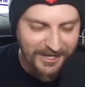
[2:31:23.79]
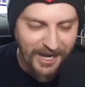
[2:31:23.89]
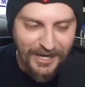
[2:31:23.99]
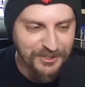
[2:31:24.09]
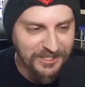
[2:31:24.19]

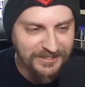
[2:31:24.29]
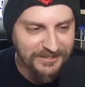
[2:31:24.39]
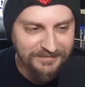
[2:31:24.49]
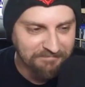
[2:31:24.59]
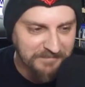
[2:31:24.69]
I just
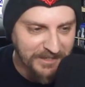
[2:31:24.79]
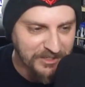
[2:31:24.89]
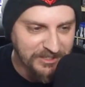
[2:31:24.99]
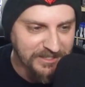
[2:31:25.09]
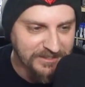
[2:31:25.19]
didn't
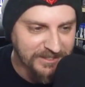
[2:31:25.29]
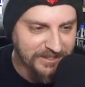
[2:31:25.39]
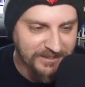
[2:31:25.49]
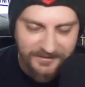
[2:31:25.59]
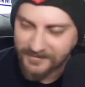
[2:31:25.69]

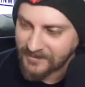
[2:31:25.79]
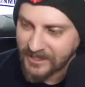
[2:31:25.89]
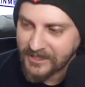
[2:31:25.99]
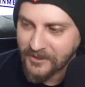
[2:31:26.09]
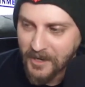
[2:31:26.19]

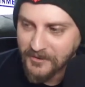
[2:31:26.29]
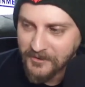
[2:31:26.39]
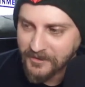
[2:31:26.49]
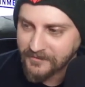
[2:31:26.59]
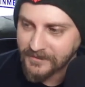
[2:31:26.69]
get around
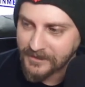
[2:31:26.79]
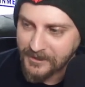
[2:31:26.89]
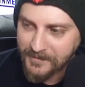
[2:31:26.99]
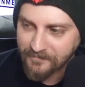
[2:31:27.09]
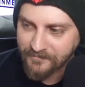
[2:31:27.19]
to it.
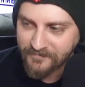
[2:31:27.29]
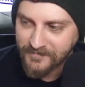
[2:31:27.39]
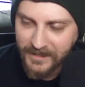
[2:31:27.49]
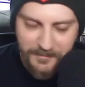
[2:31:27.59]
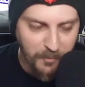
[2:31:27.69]

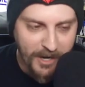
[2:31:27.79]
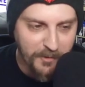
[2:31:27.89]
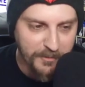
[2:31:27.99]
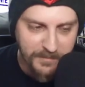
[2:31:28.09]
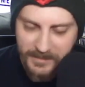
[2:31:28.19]
WoW
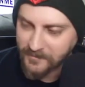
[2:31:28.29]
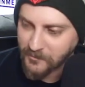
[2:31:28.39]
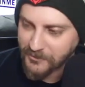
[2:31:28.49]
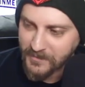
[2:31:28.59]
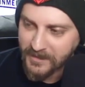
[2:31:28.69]
was my
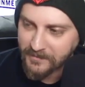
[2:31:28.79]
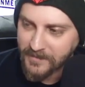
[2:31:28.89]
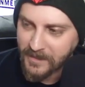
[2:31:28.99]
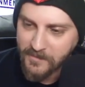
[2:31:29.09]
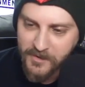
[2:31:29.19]

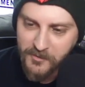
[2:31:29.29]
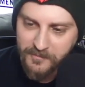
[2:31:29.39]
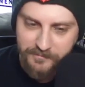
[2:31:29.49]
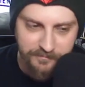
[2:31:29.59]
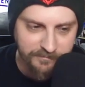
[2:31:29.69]
MMO
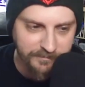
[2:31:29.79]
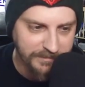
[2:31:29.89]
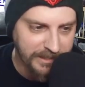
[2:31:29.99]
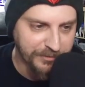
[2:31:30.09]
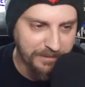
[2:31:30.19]

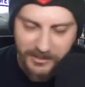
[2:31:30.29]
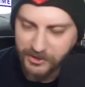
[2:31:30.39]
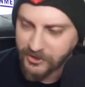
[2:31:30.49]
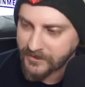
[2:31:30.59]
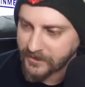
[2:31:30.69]
guilty
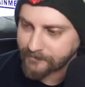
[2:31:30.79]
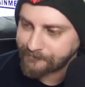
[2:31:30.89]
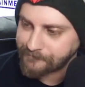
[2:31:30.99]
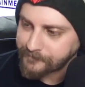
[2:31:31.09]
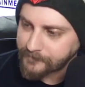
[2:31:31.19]
pleasure. So
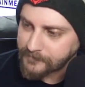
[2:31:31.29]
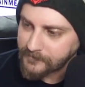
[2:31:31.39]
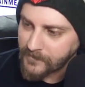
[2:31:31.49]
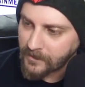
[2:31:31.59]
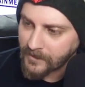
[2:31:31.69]

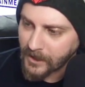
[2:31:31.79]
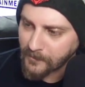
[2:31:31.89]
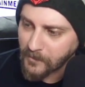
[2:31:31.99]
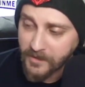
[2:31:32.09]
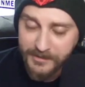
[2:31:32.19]

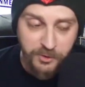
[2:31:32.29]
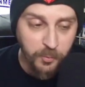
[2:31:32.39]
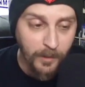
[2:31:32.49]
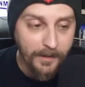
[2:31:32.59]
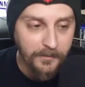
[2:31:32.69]
moving on to
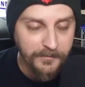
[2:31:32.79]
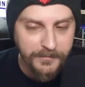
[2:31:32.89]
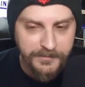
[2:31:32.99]
12.